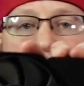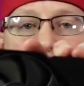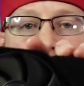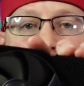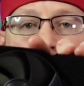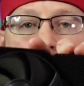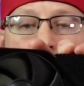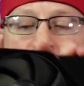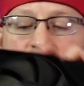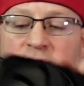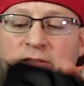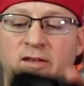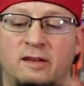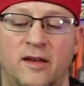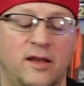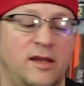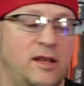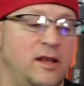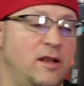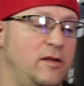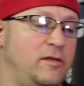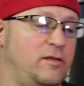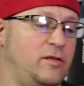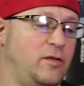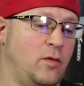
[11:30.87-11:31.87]
all that's in
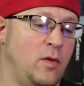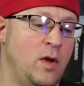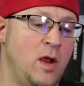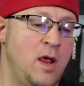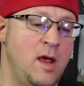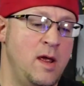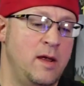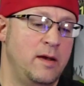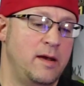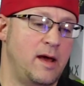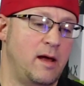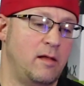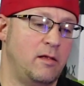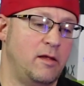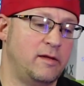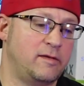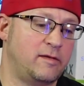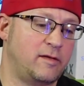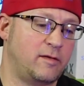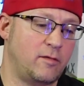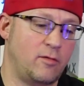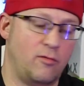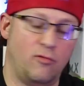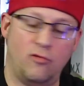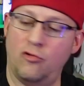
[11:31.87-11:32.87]
here. So now
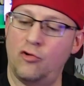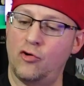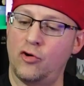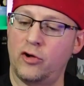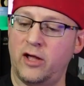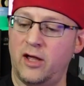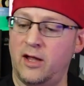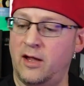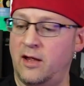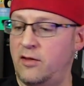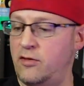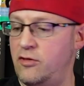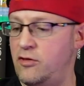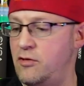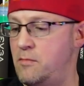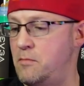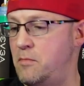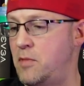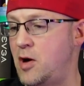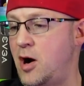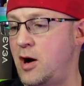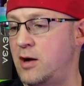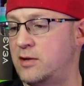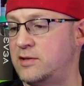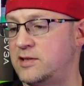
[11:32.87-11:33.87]
let's look in the
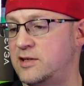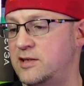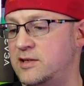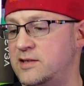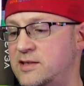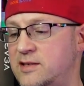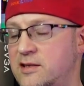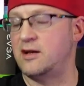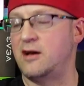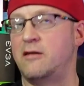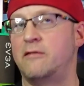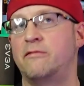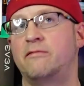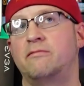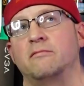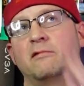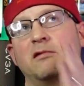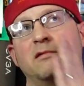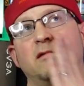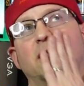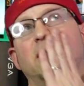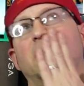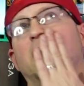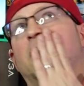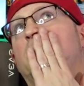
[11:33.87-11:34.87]
box itself.
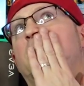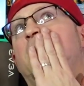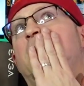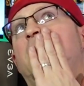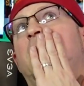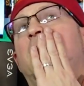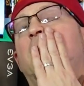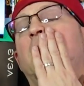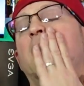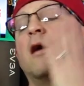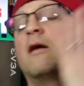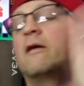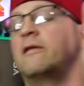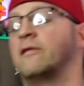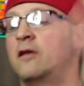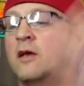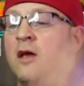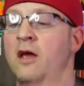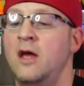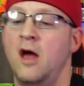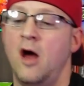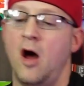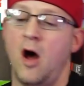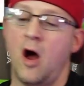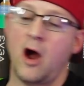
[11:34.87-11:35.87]
What's in the
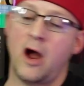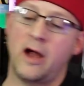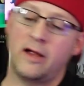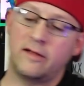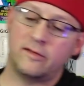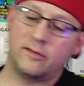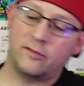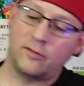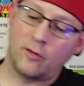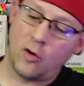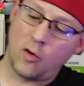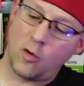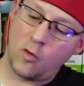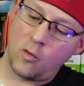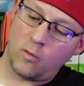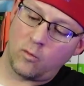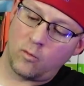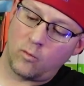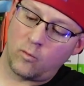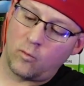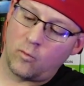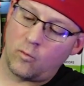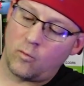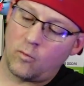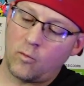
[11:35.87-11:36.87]
box? So
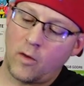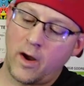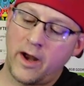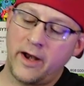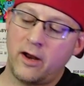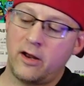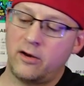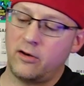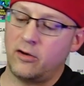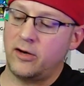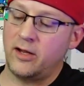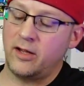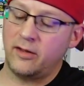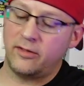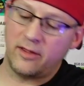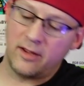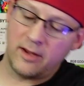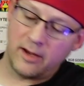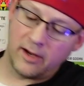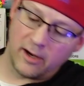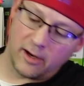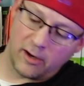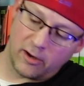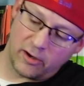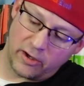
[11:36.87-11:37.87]
right underneath of
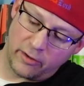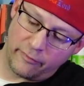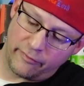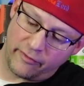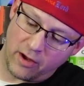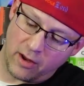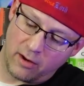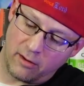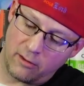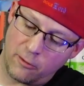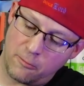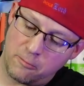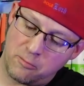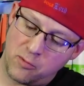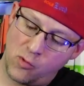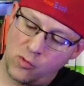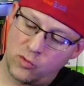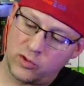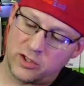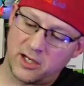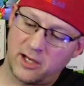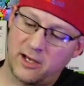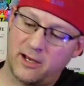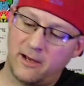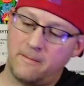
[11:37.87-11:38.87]
here, you've got a little
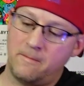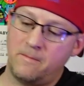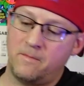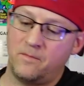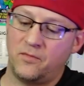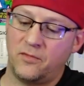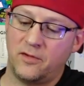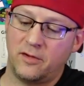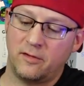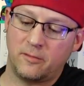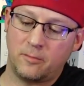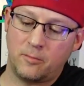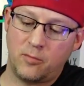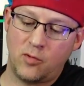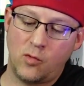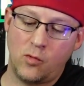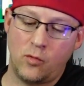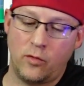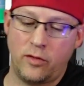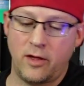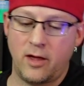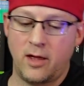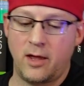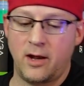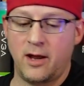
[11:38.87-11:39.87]
pull tab. Let's
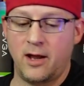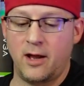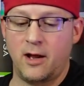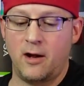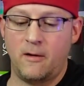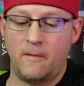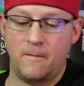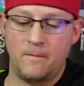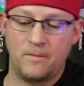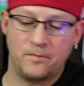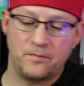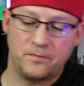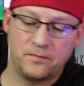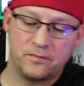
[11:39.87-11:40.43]
pull that out